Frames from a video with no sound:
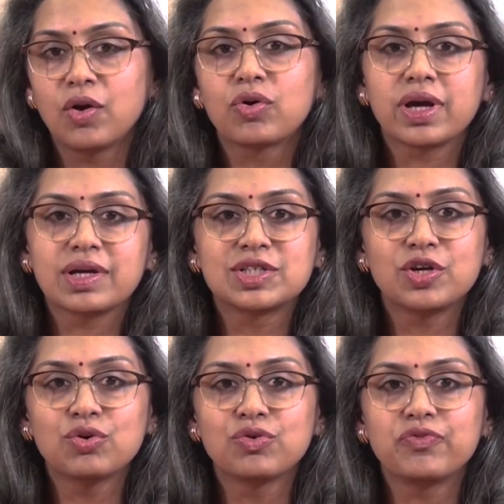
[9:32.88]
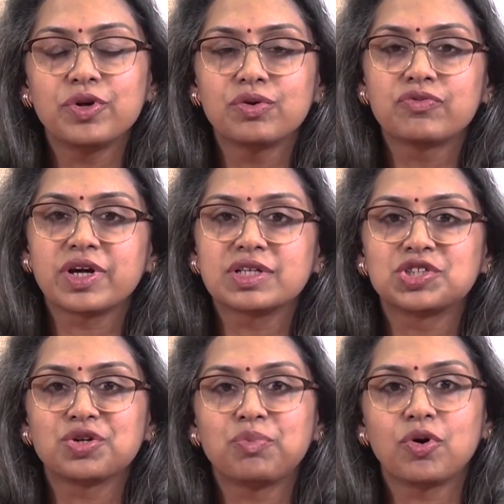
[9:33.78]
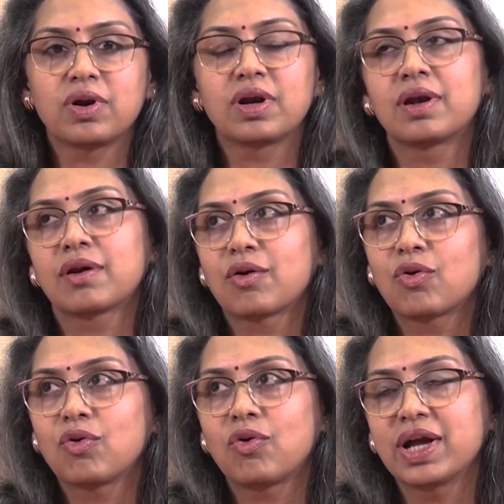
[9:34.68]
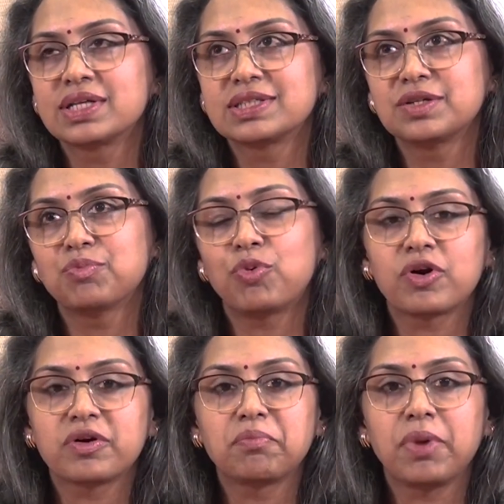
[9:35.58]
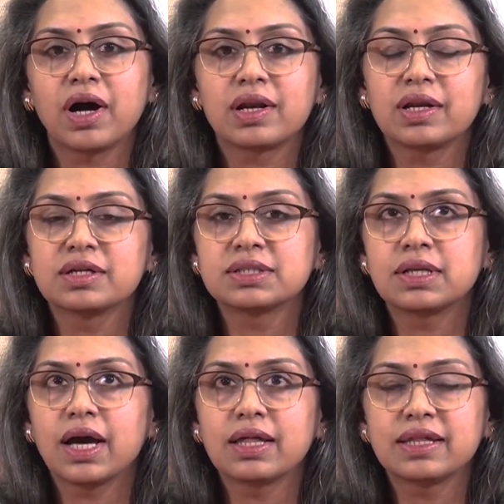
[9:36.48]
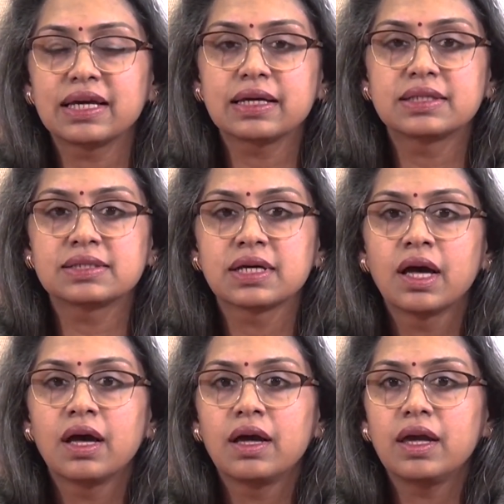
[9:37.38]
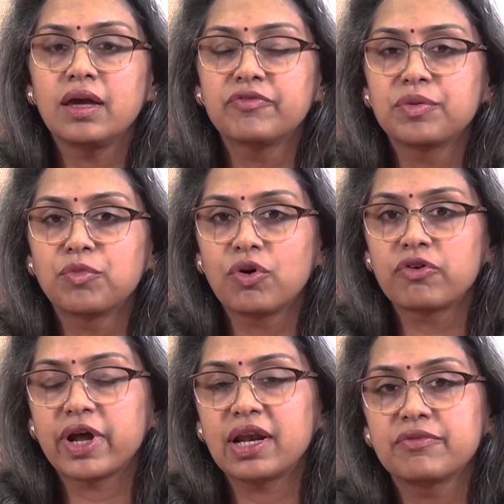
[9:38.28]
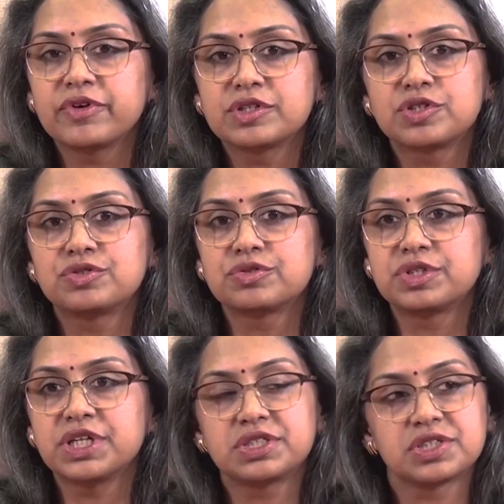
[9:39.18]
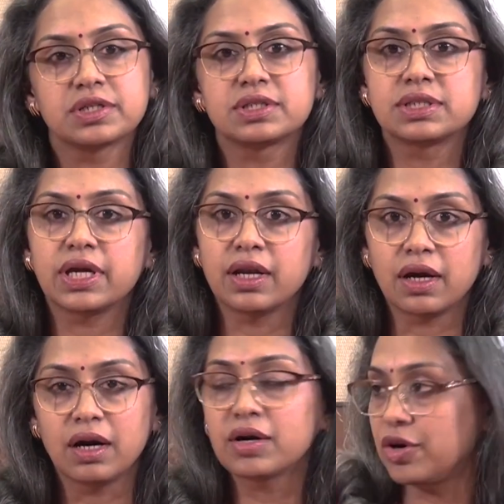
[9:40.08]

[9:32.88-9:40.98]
Okay, so you've touched upon quite an important part, and I think it's even more relevant to teachers in our